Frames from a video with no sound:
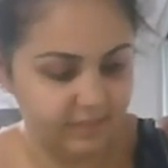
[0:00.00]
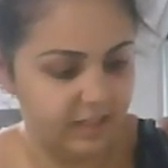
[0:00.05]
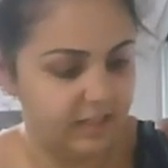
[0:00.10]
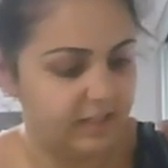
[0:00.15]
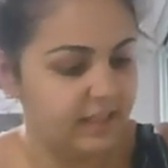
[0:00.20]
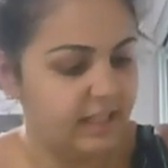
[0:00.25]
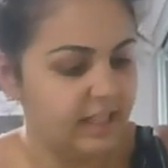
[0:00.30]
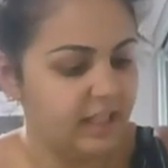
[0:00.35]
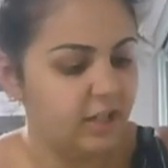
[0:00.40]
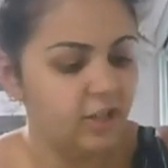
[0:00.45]
I
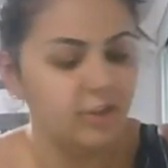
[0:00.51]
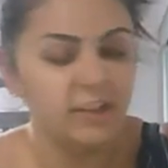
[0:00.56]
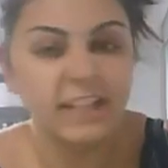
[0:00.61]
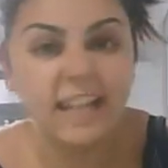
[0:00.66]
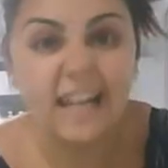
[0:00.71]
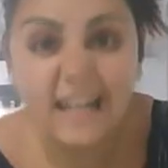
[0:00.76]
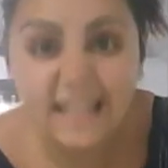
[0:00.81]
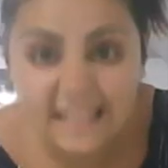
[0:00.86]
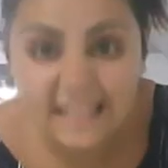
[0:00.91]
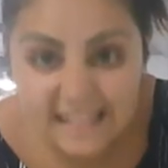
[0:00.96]
think on the
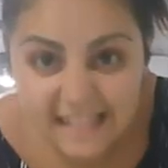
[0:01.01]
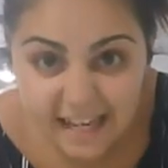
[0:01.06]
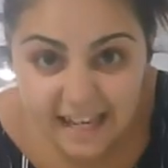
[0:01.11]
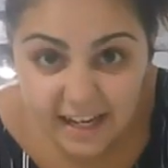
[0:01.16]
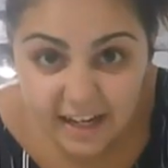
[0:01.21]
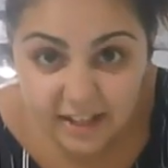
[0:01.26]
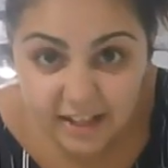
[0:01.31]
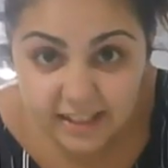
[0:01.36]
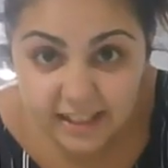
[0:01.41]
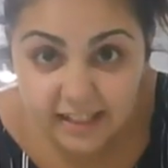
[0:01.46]
last
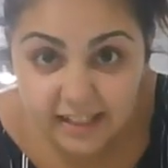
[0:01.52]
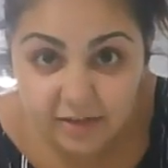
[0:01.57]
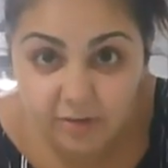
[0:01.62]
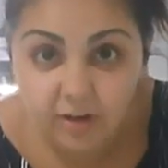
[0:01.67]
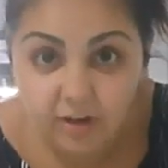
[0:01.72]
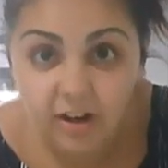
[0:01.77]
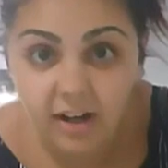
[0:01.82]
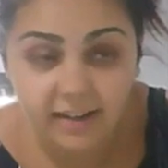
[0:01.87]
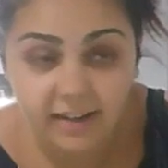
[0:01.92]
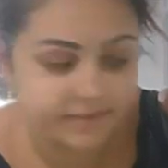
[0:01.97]
day I'd get it
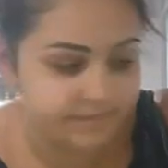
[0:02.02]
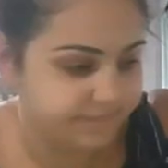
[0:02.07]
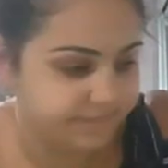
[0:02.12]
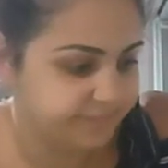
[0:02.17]
right